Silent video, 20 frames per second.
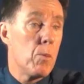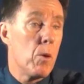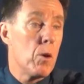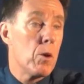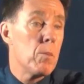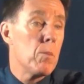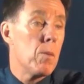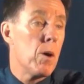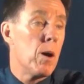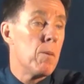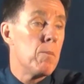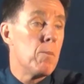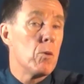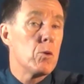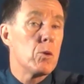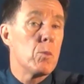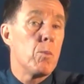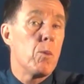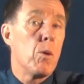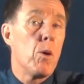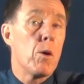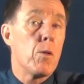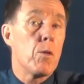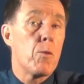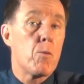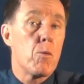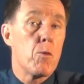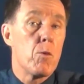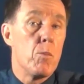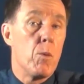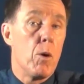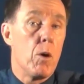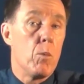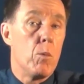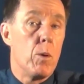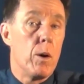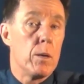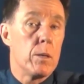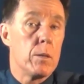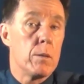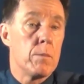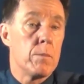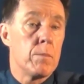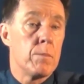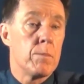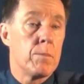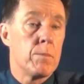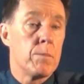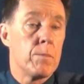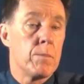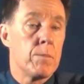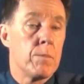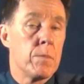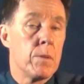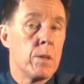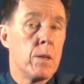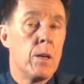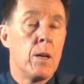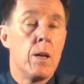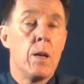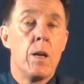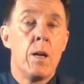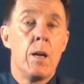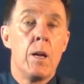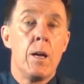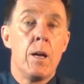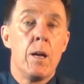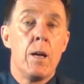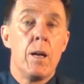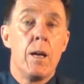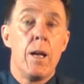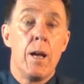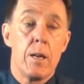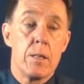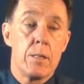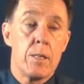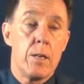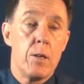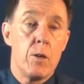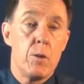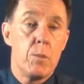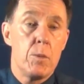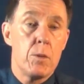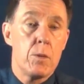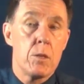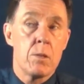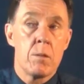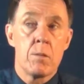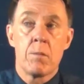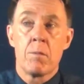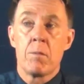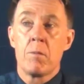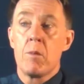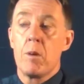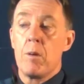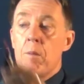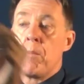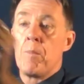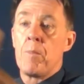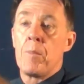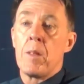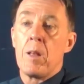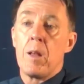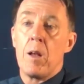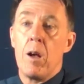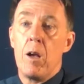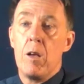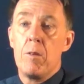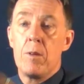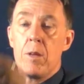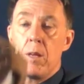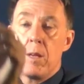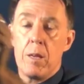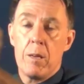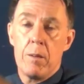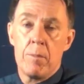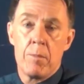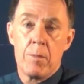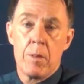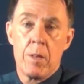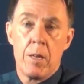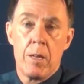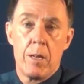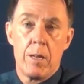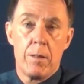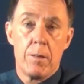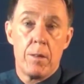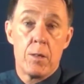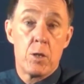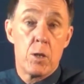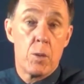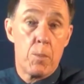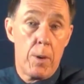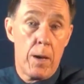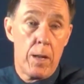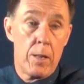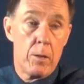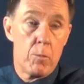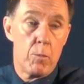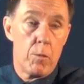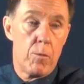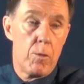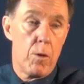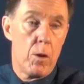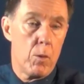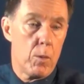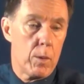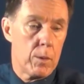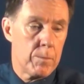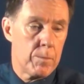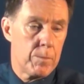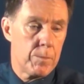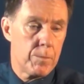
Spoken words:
bottom, I'm multiplying through by 1. How does that help us? Well, over here, this is the pattern that we're following.